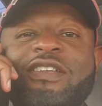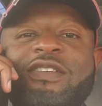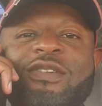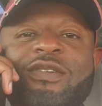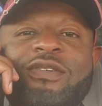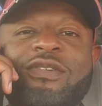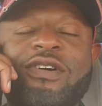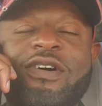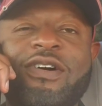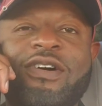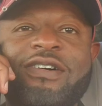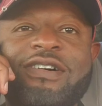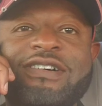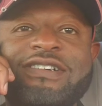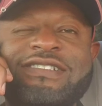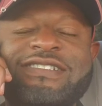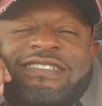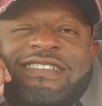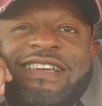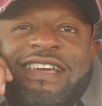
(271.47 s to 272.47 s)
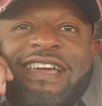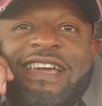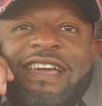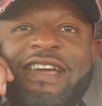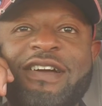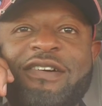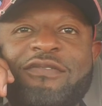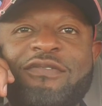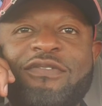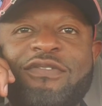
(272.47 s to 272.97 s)
you are a
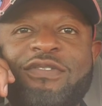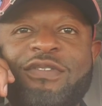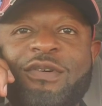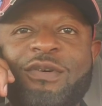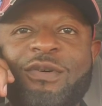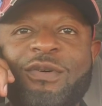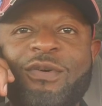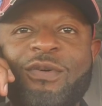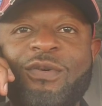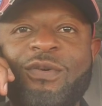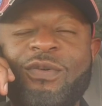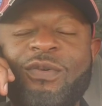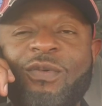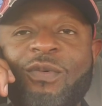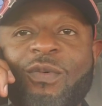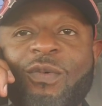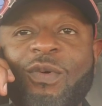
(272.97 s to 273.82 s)
damn fool.